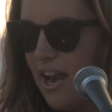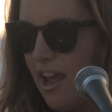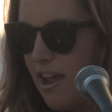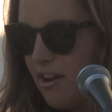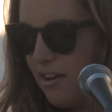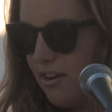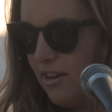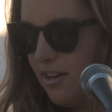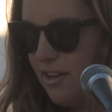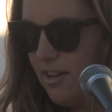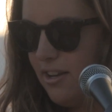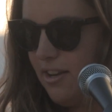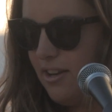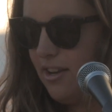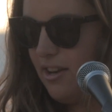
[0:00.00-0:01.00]
the beach
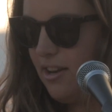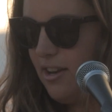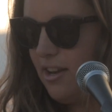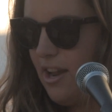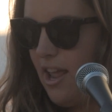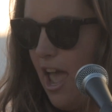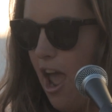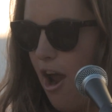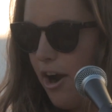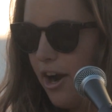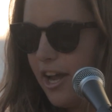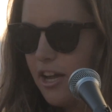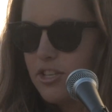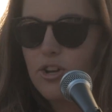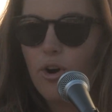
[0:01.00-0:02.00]
to honor their
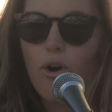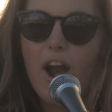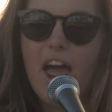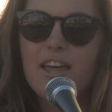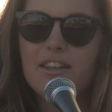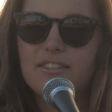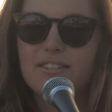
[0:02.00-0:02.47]
students at